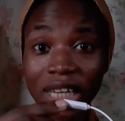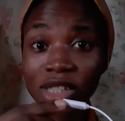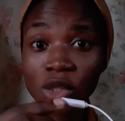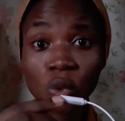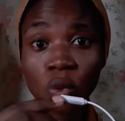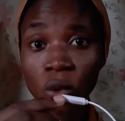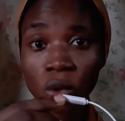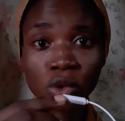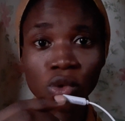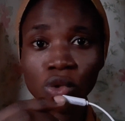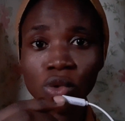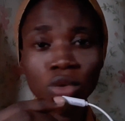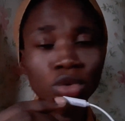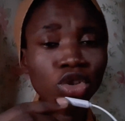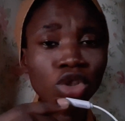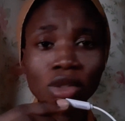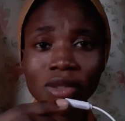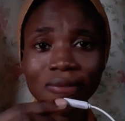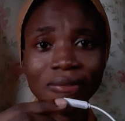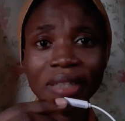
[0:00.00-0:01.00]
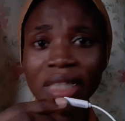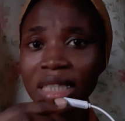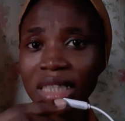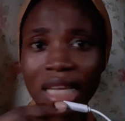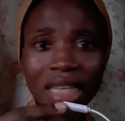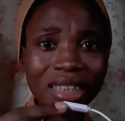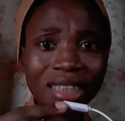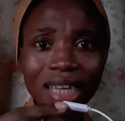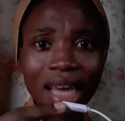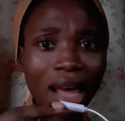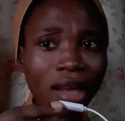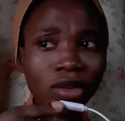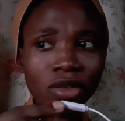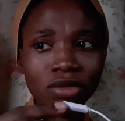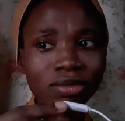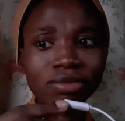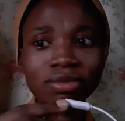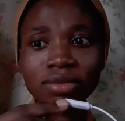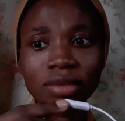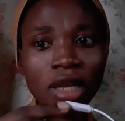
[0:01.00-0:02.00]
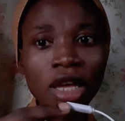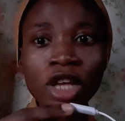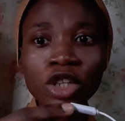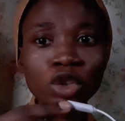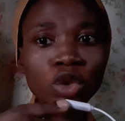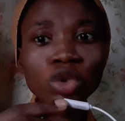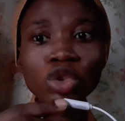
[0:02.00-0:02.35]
ones. Don't just fill in any kind of. Don't